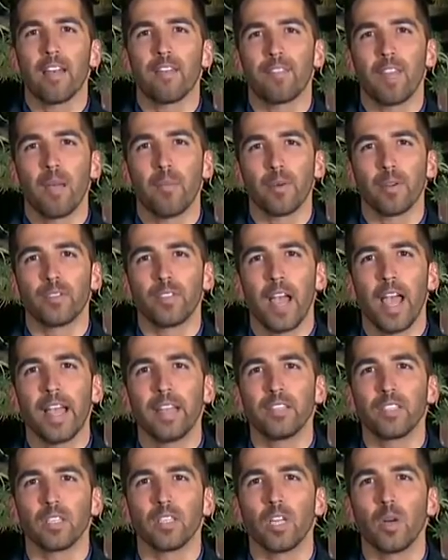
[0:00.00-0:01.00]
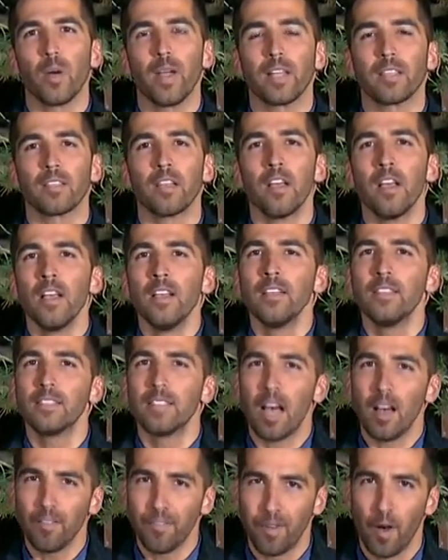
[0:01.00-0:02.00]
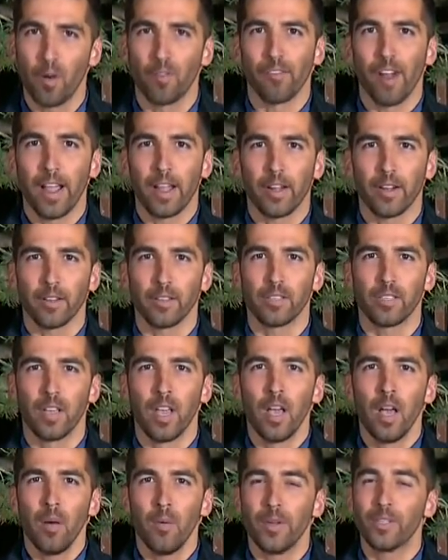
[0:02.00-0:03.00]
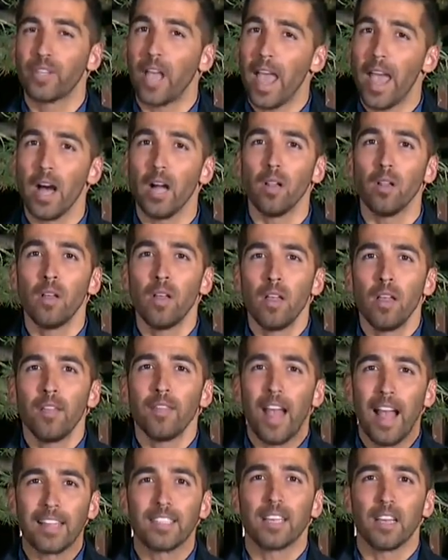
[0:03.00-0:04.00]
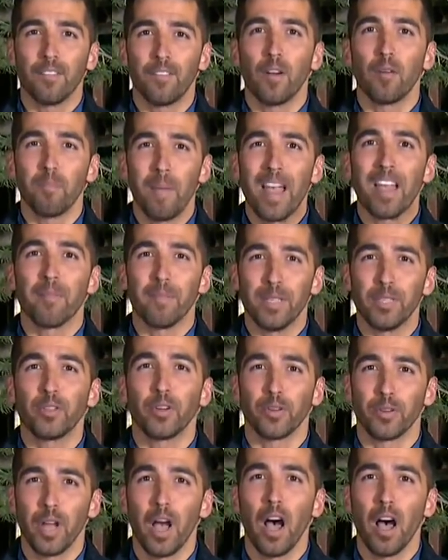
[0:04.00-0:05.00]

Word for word: if they pertain to Lueck's cell phone records, which, Gayle, that cell phone may have been turned